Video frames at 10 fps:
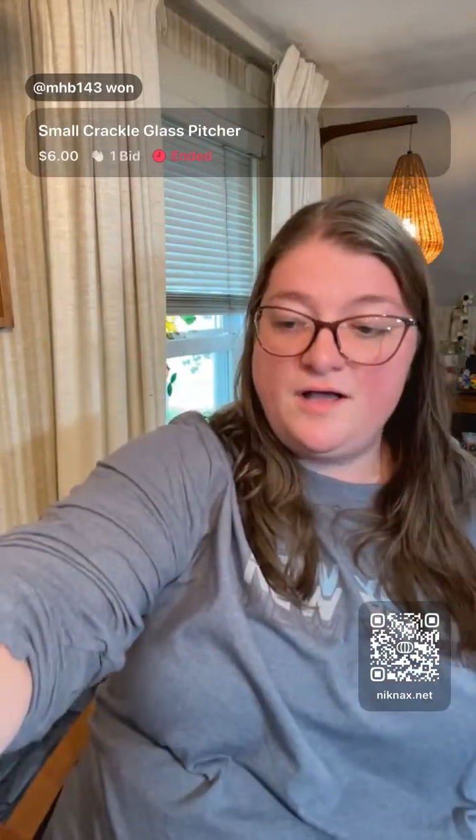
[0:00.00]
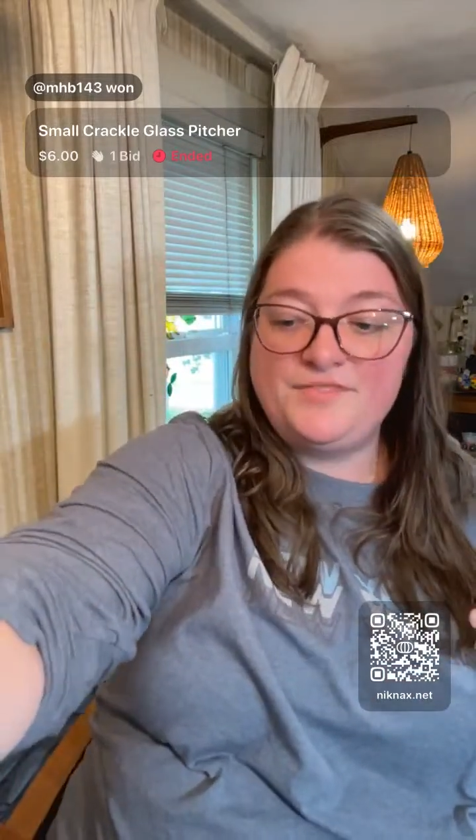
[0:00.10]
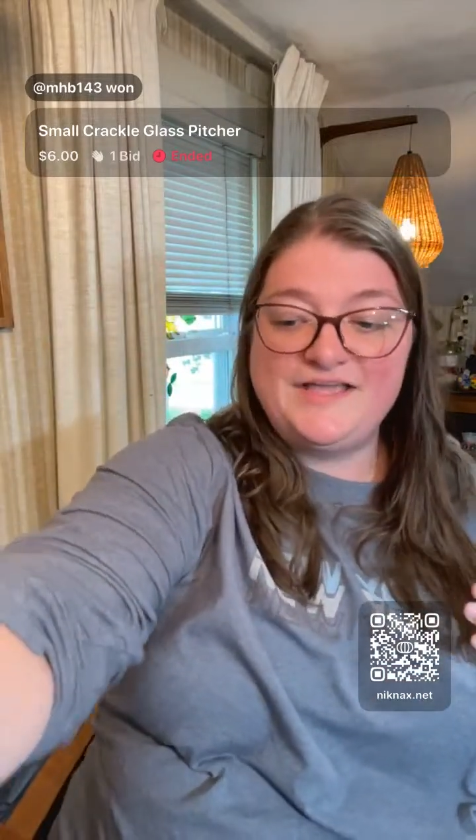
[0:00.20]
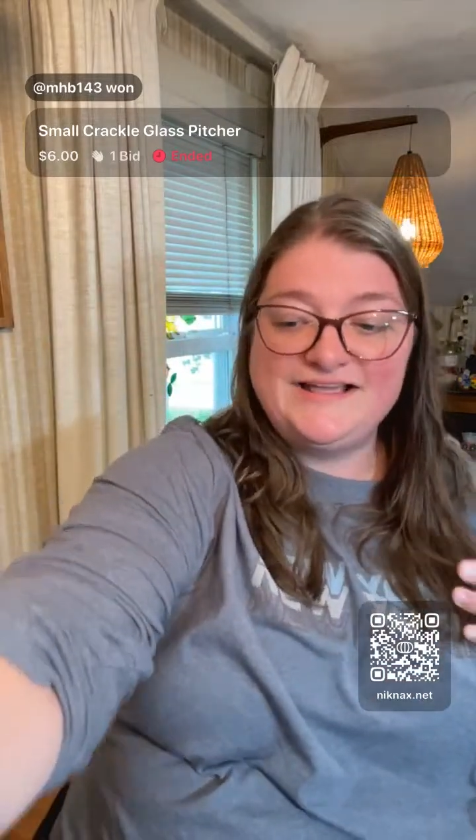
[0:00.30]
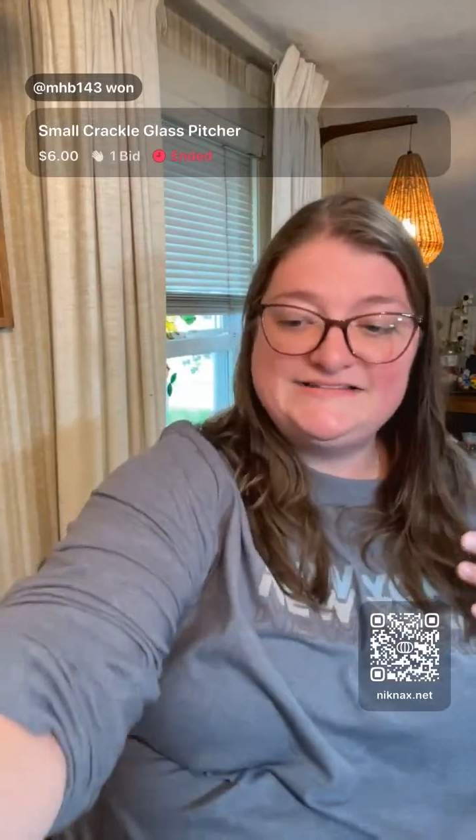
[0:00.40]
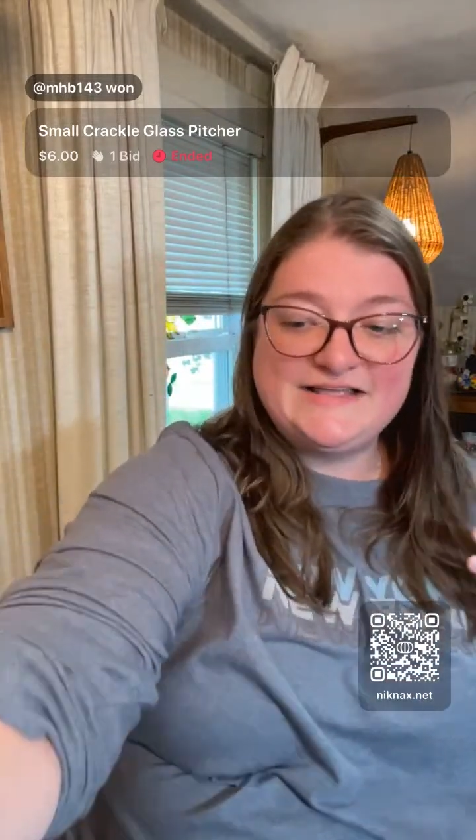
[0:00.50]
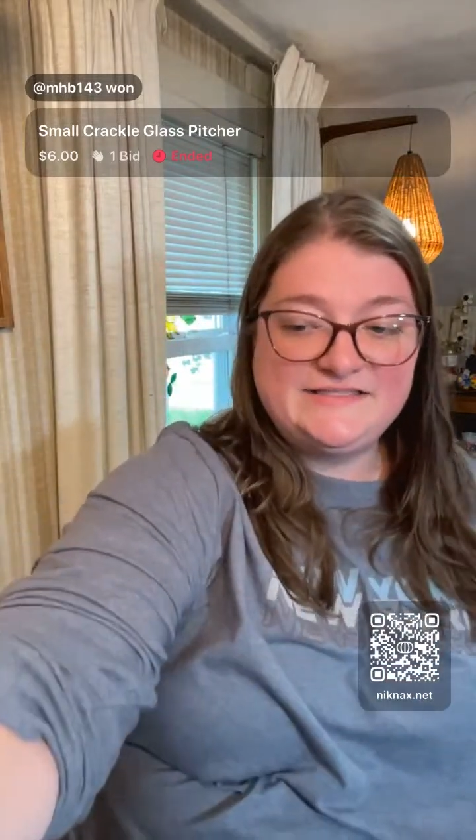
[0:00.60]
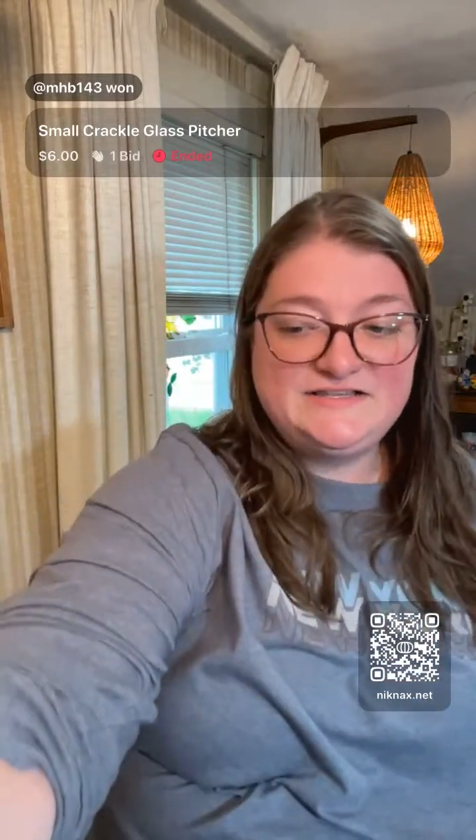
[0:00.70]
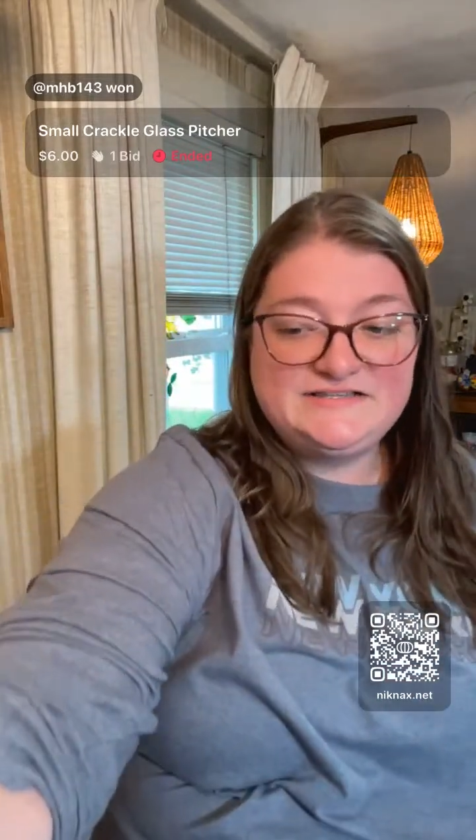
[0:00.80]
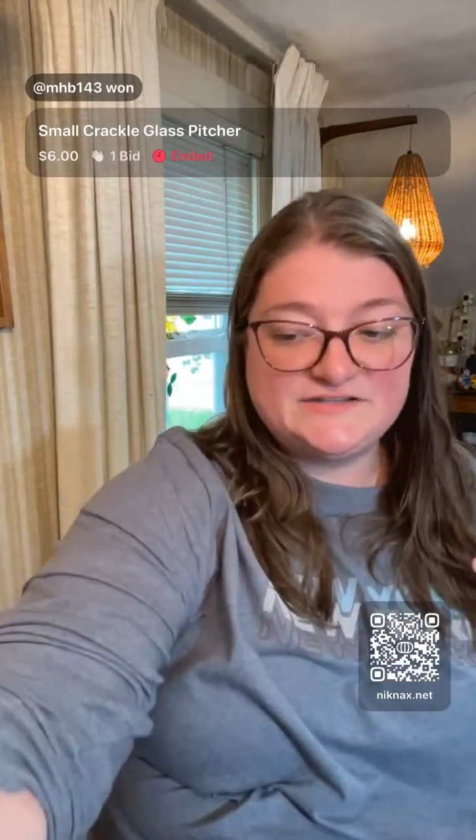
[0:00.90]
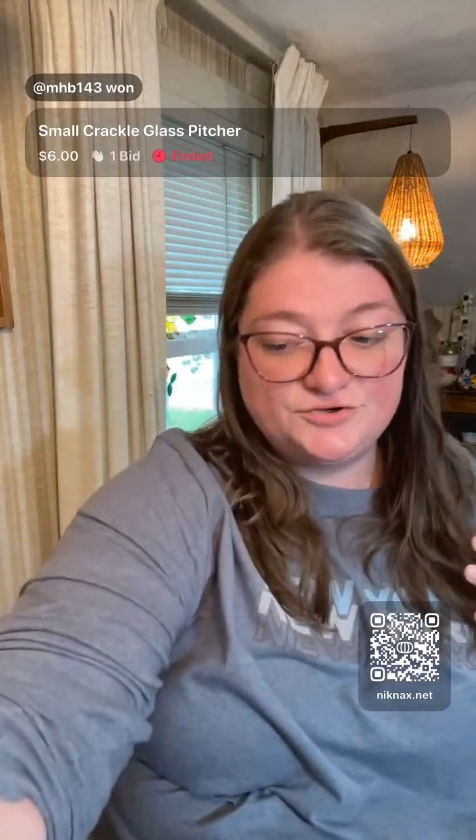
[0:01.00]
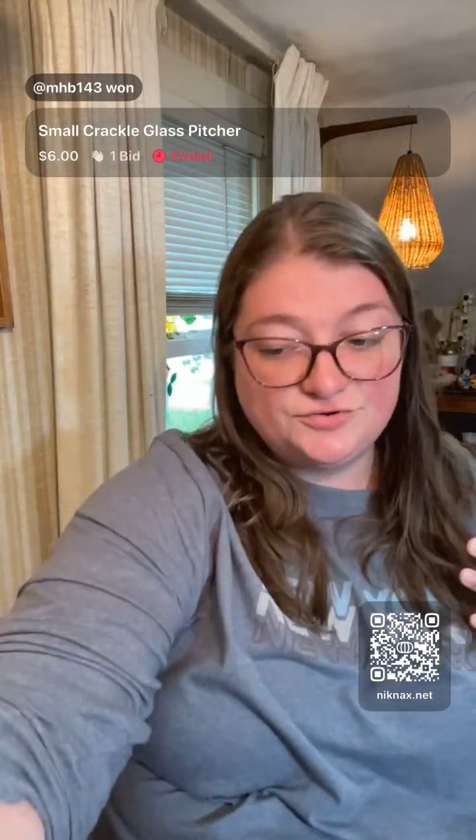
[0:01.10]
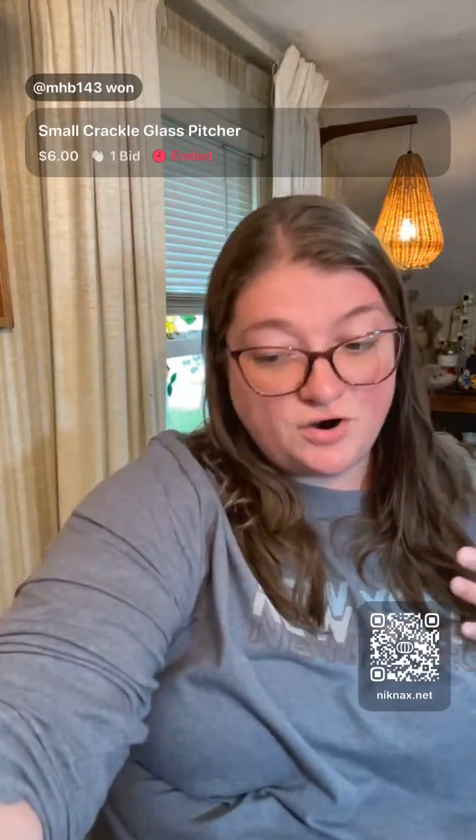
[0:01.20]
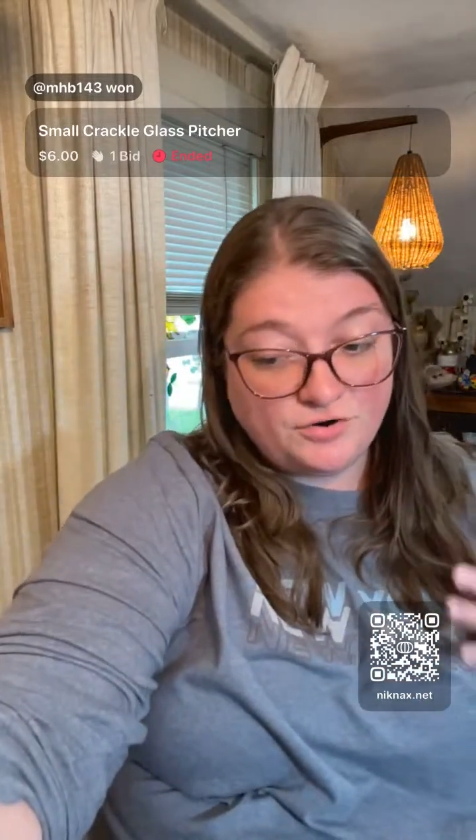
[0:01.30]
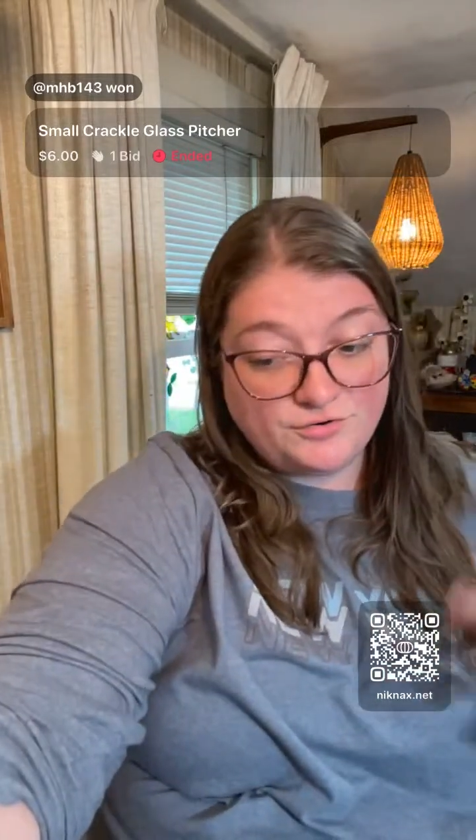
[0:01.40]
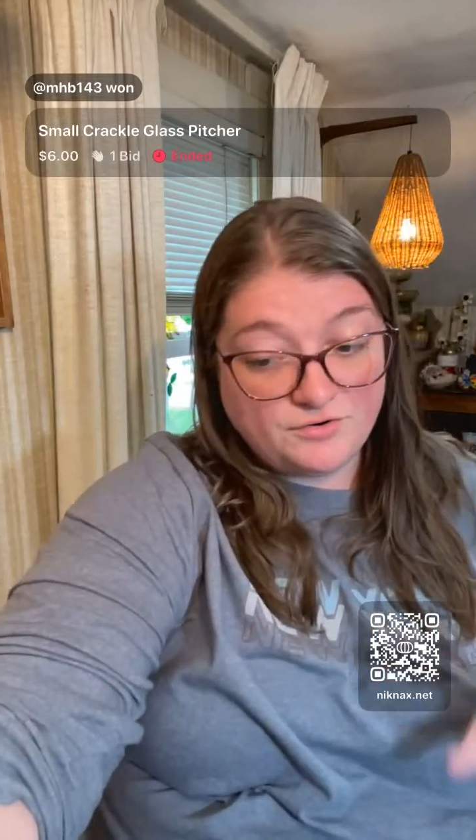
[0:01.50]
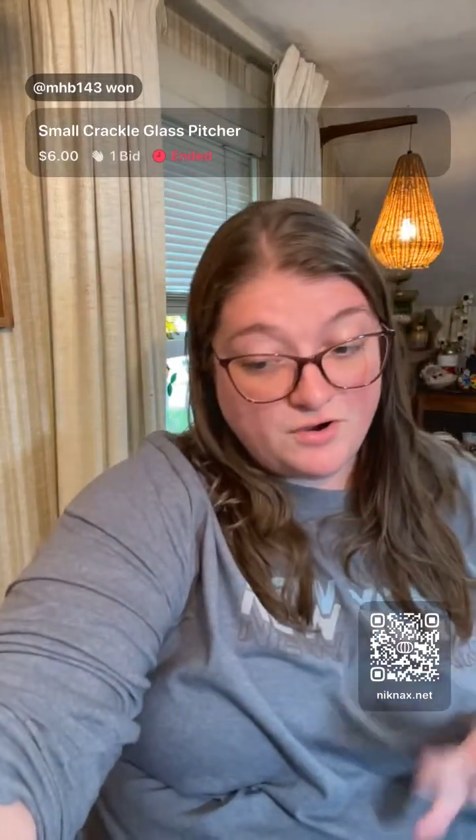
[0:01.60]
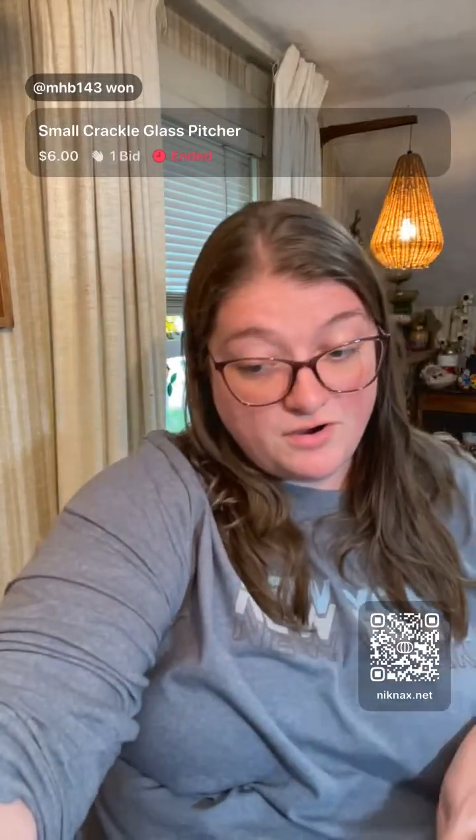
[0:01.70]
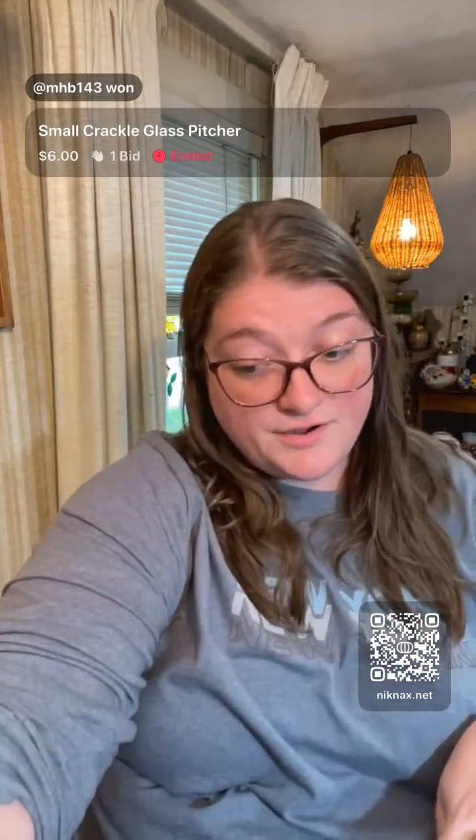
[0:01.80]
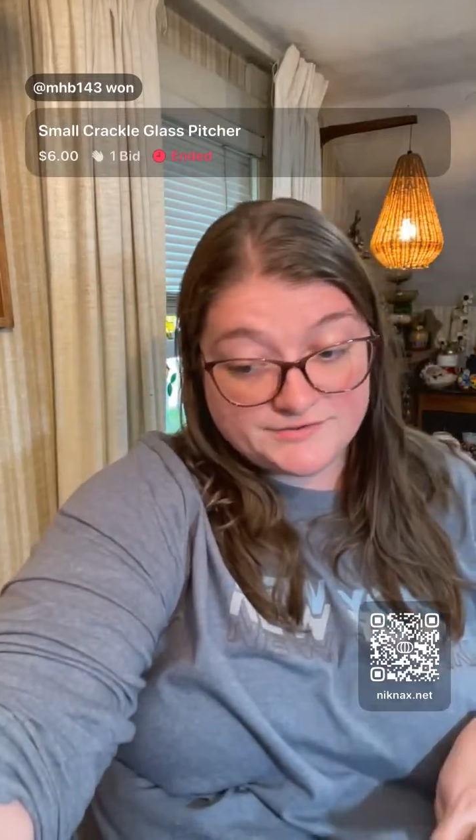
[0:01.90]
Like I said, these are
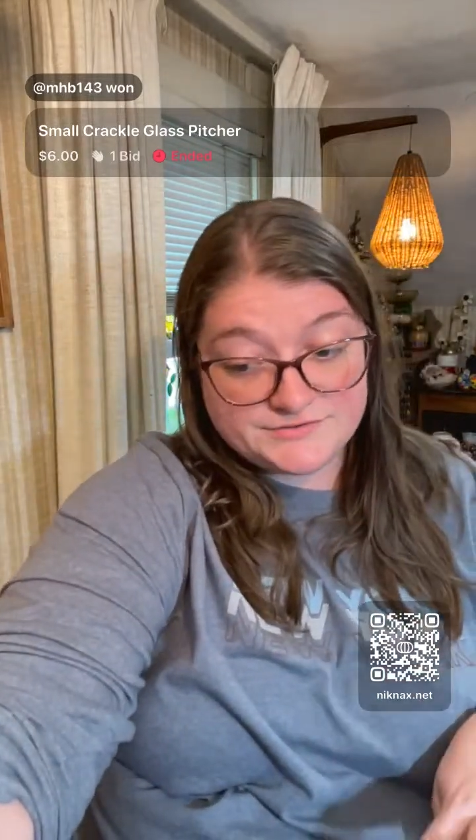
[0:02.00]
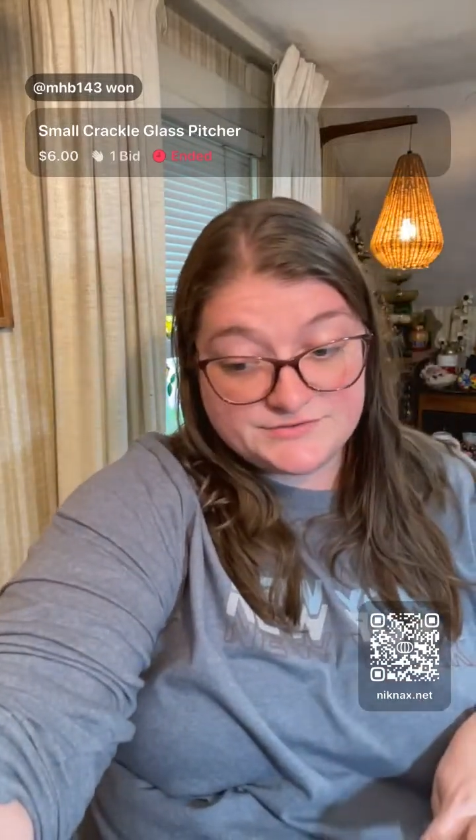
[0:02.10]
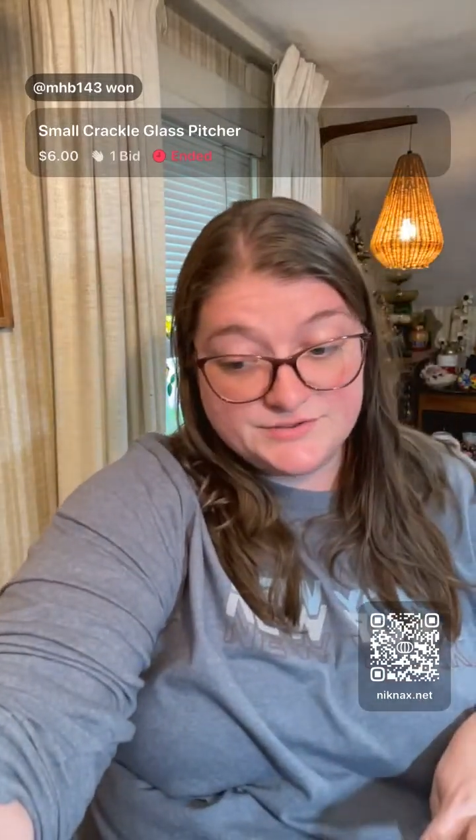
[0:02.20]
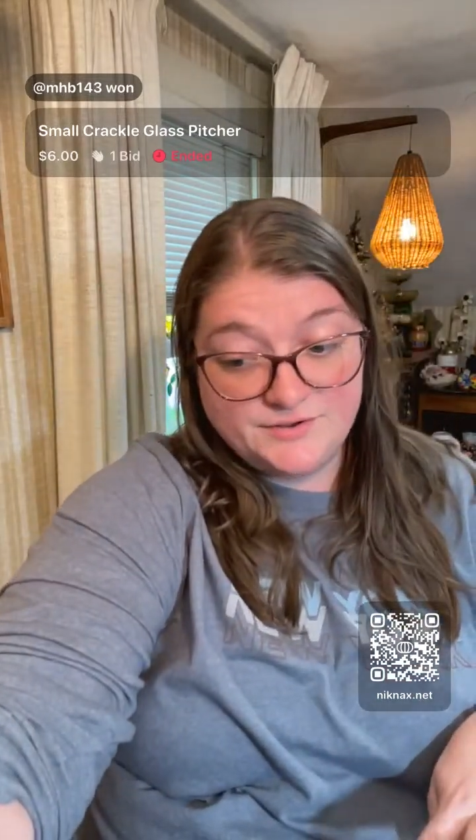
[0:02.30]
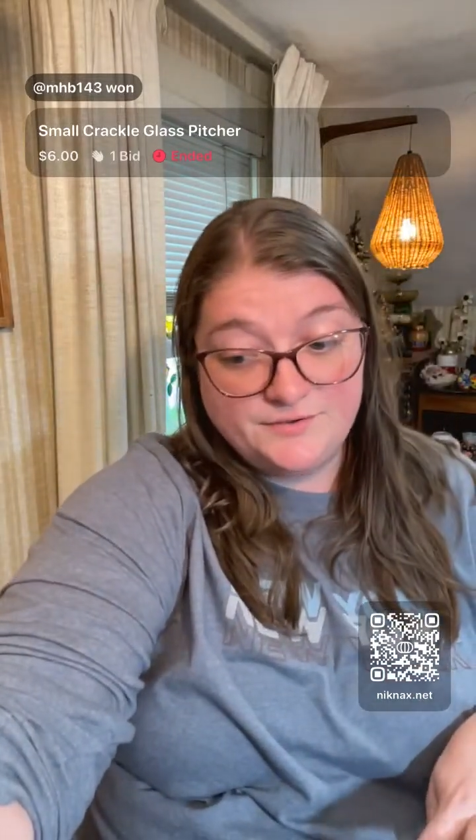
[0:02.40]
not